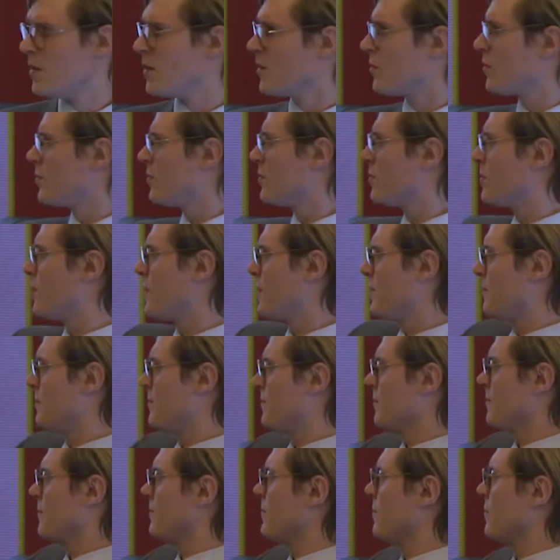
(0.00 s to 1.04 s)
Could the
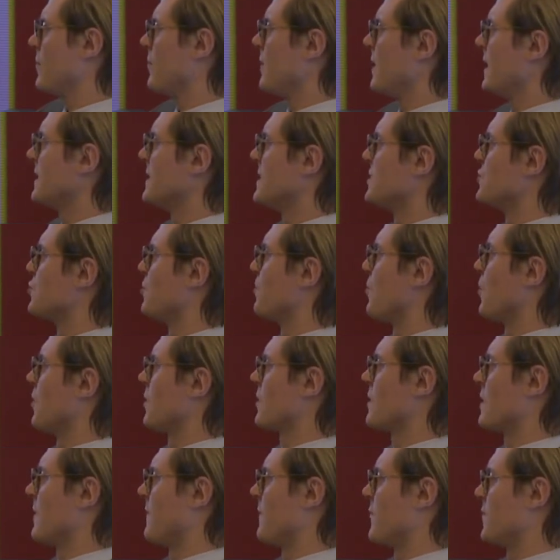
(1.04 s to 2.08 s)
IT
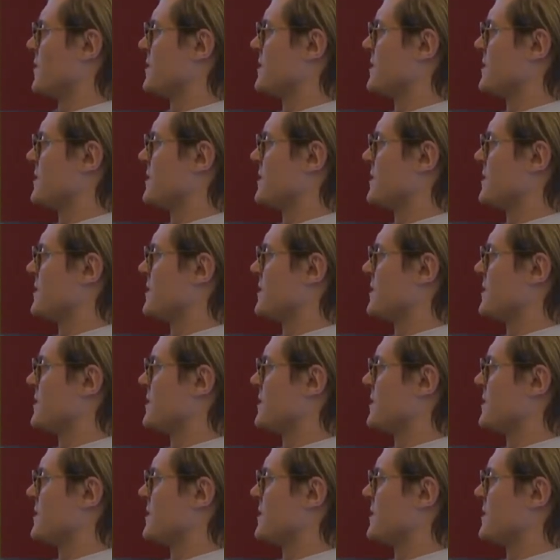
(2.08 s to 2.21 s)
support come for a